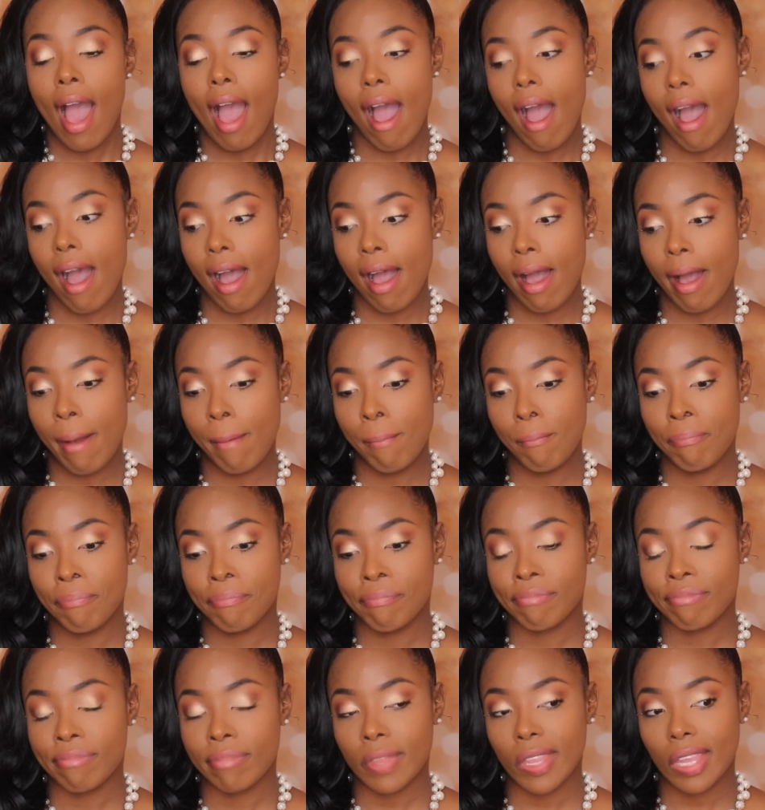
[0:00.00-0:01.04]

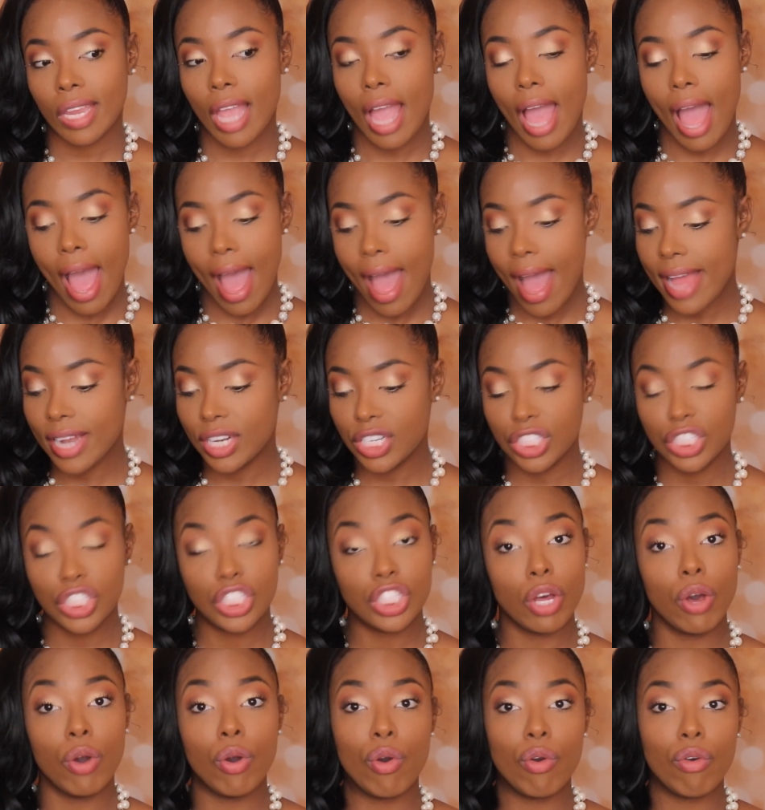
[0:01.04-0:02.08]
I just
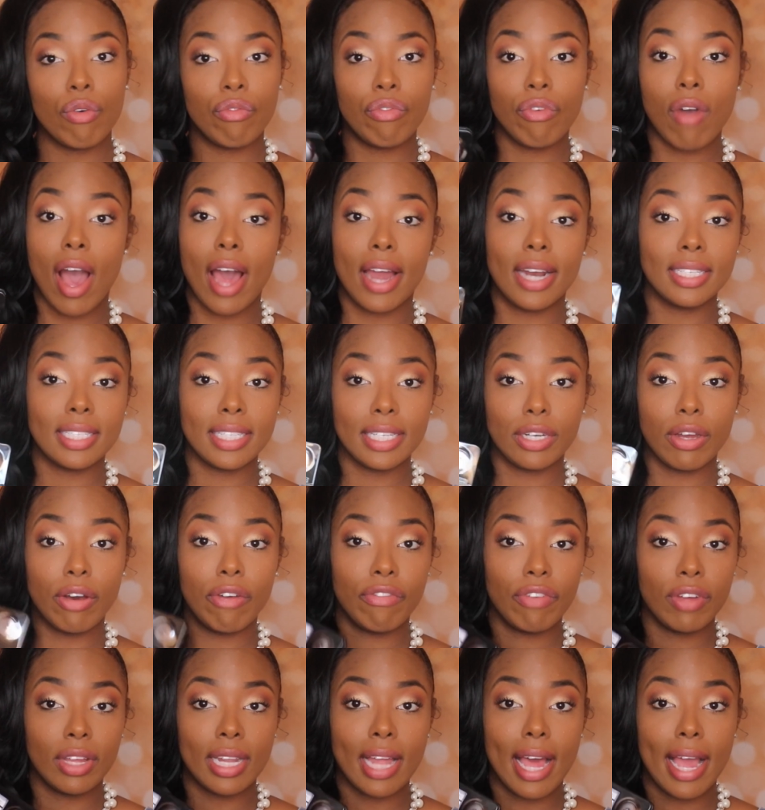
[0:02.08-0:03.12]
honestly don't
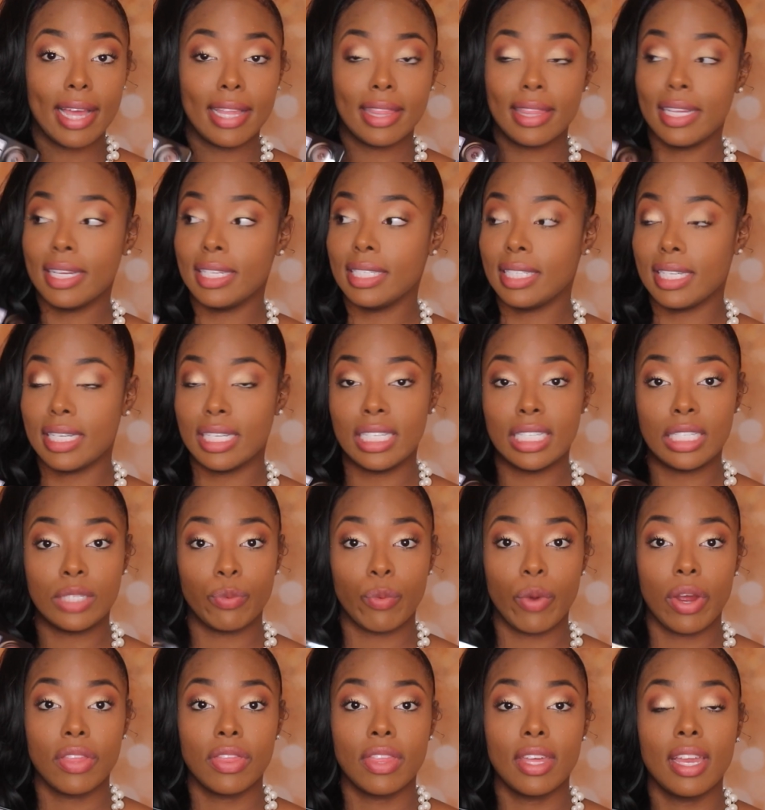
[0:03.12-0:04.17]
feel like this is
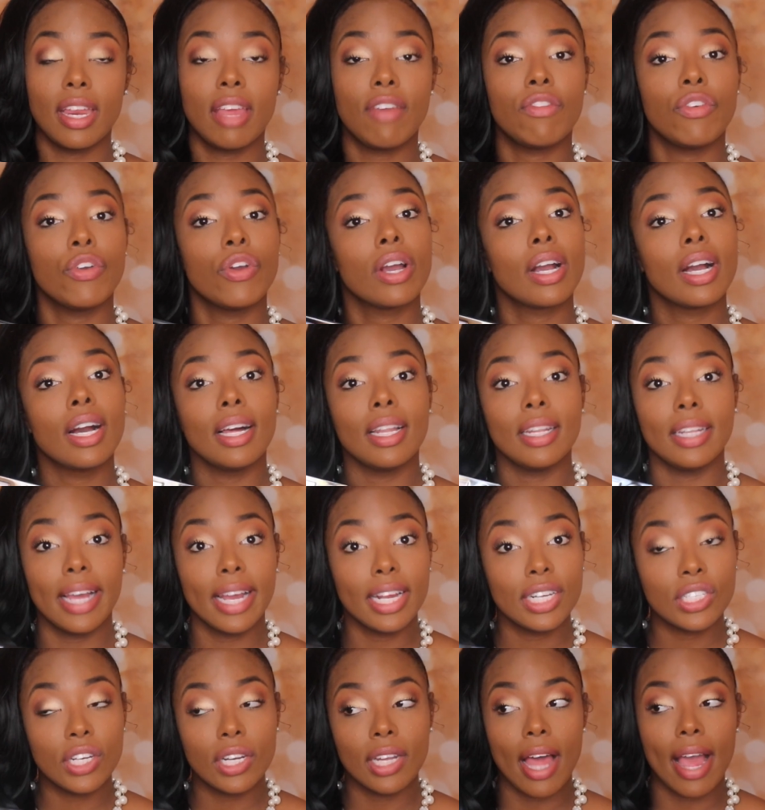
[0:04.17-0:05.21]
worth it. If you're a
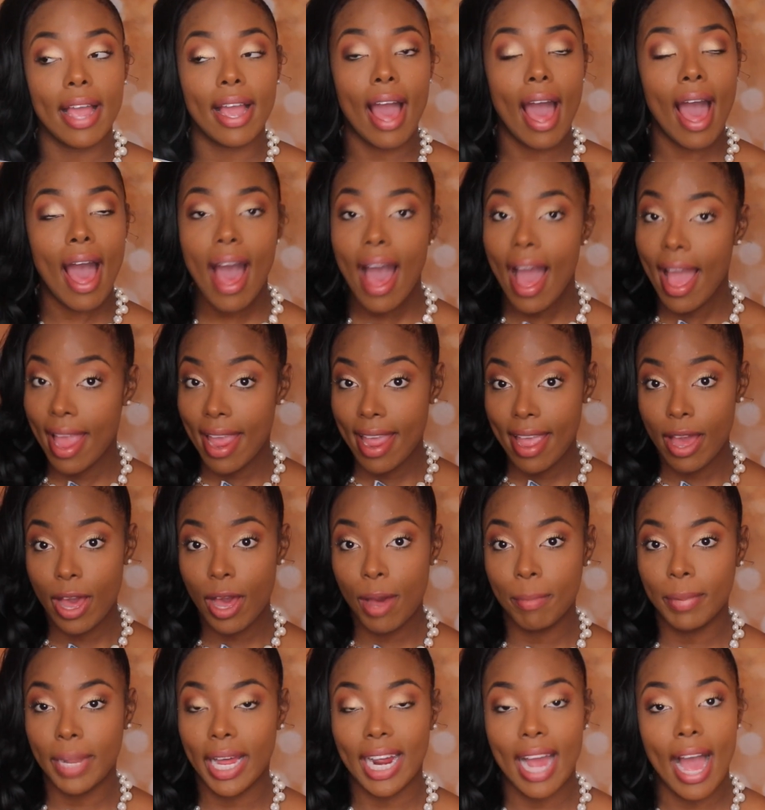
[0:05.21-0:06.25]
collector like I
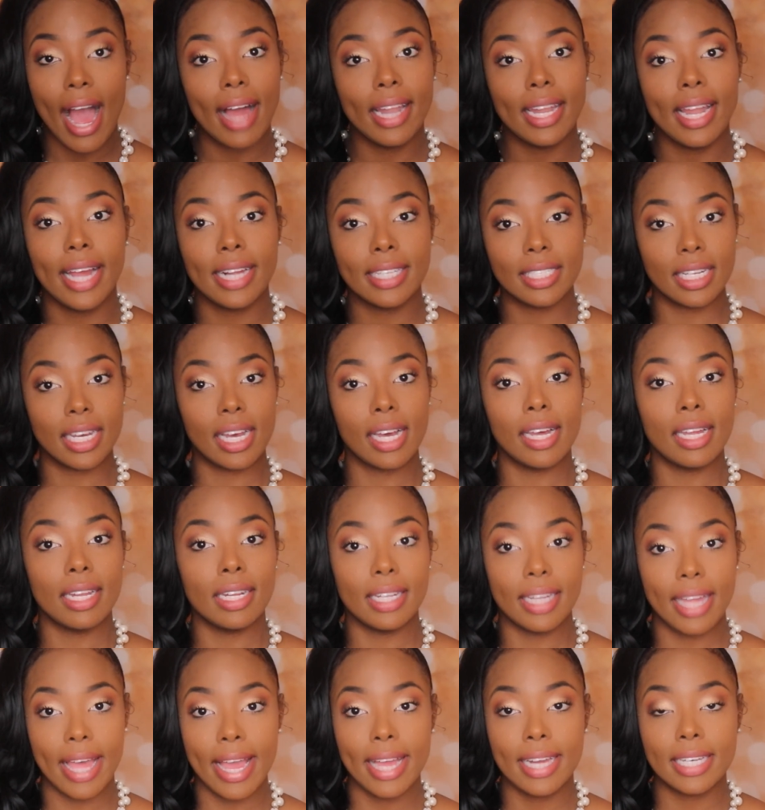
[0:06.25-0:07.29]
am, like I like to
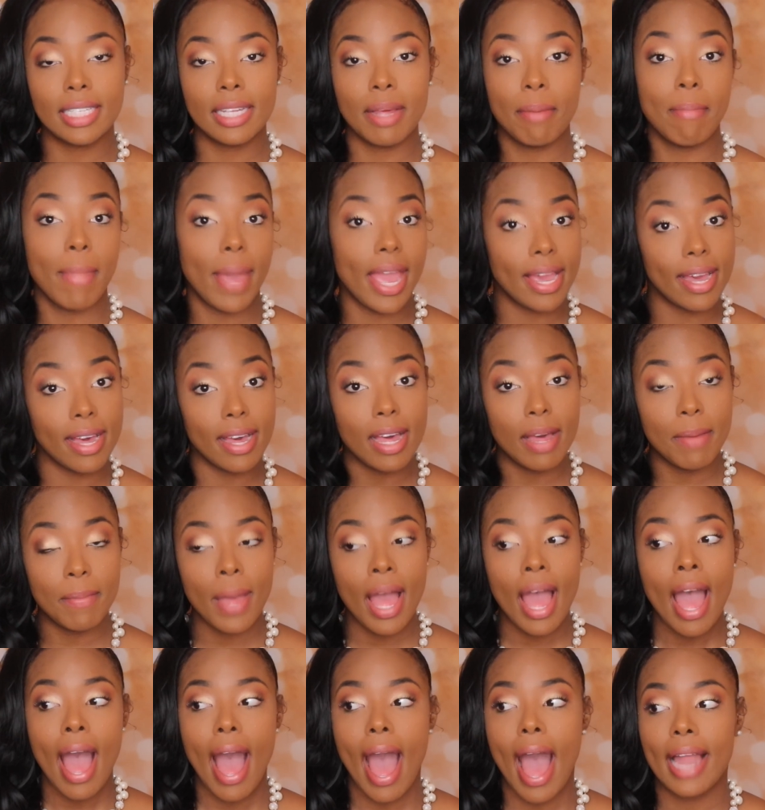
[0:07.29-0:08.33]
collect makeup,
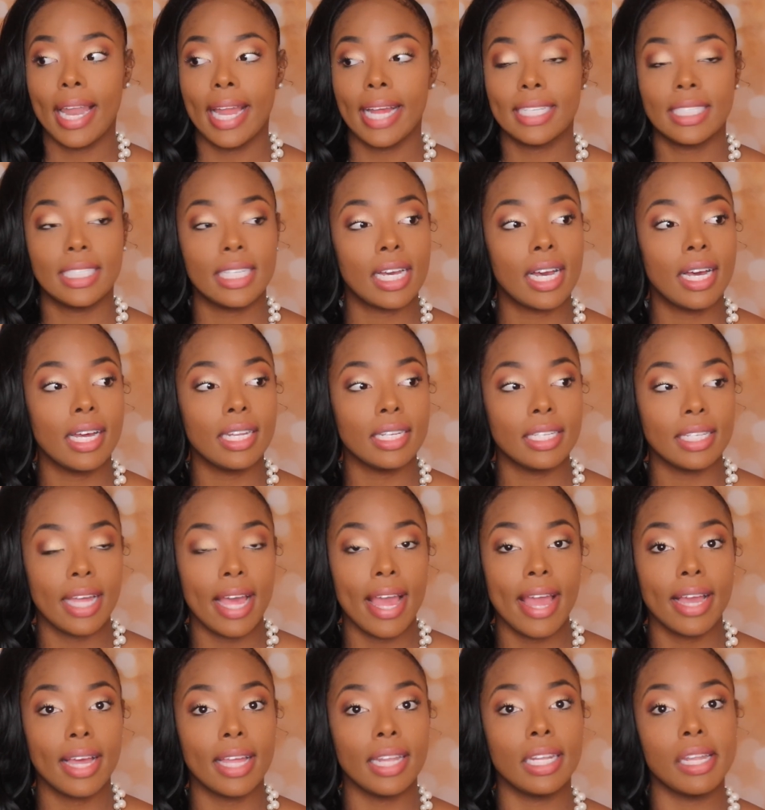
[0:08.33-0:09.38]
I like to
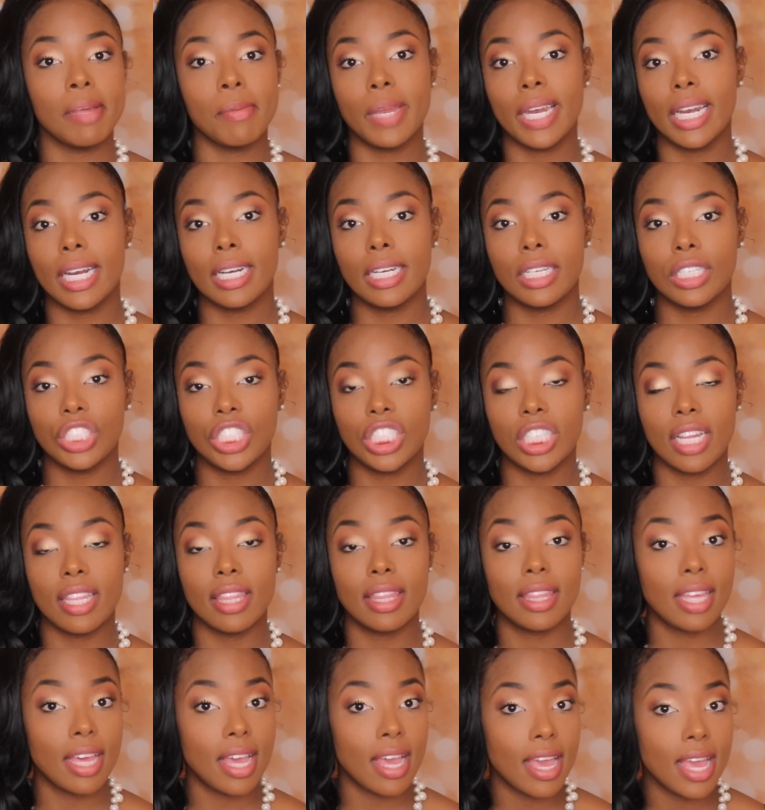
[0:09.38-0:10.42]
collect limited edition
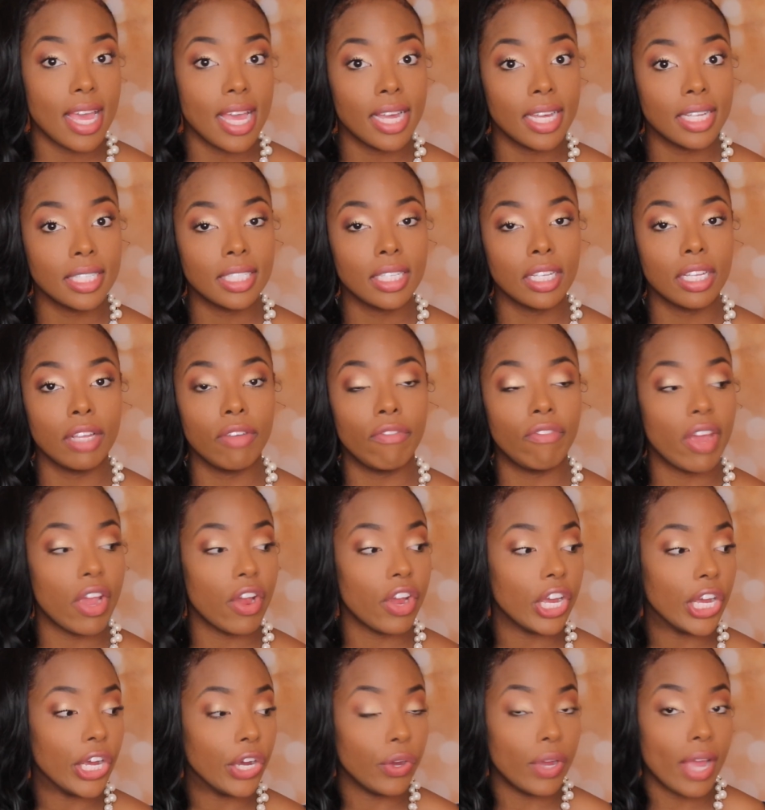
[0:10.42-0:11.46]
things,
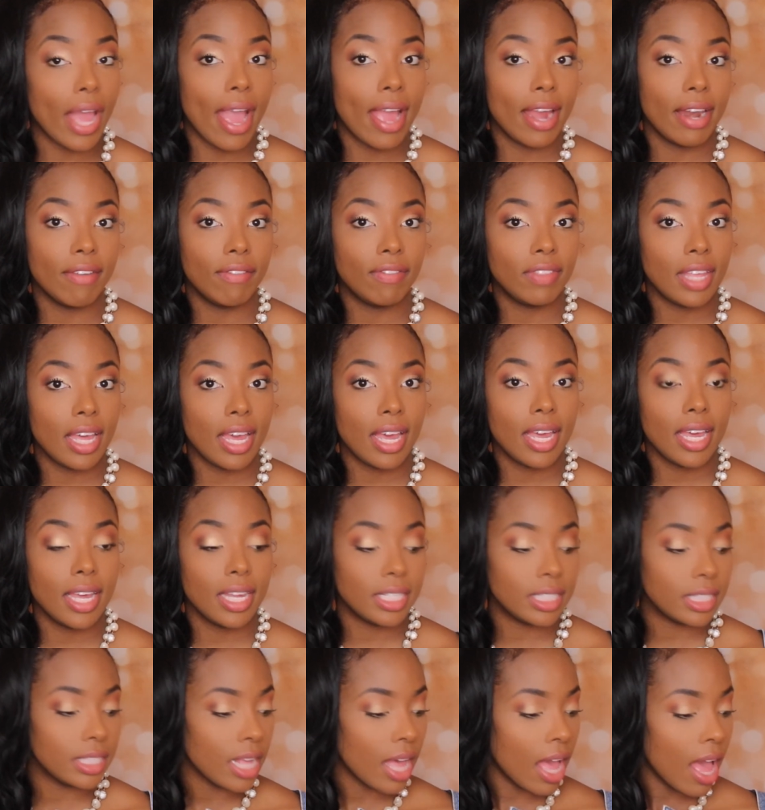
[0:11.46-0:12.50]
very creative things,